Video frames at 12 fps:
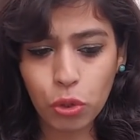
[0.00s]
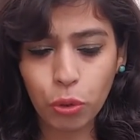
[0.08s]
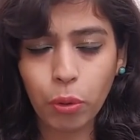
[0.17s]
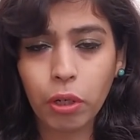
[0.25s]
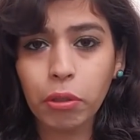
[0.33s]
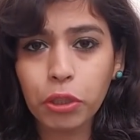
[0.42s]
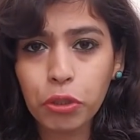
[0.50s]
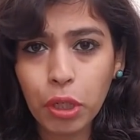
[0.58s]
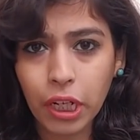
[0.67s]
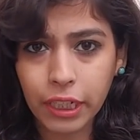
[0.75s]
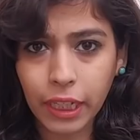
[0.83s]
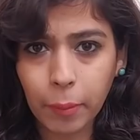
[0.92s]
So you are going to
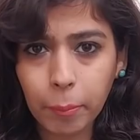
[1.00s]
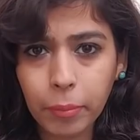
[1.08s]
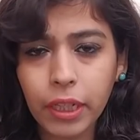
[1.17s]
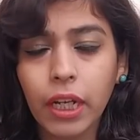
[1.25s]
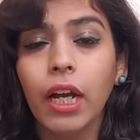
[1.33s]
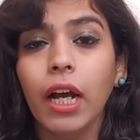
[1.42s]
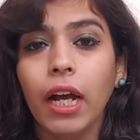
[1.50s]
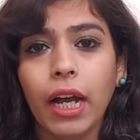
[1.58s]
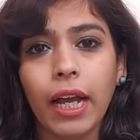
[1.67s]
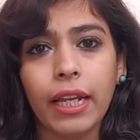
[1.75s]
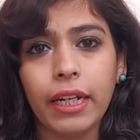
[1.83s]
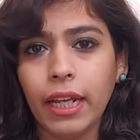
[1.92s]
attempt
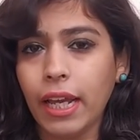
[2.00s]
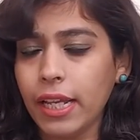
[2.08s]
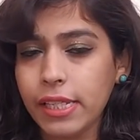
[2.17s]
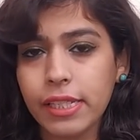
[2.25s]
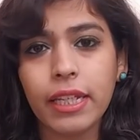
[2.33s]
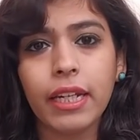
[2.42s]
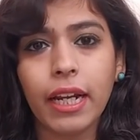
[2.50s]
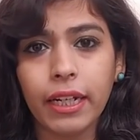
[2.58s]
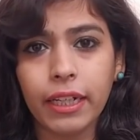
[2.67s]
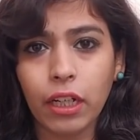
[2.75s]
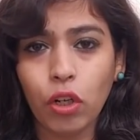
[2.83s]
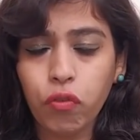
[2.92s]
an essay
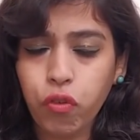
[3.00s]
right now.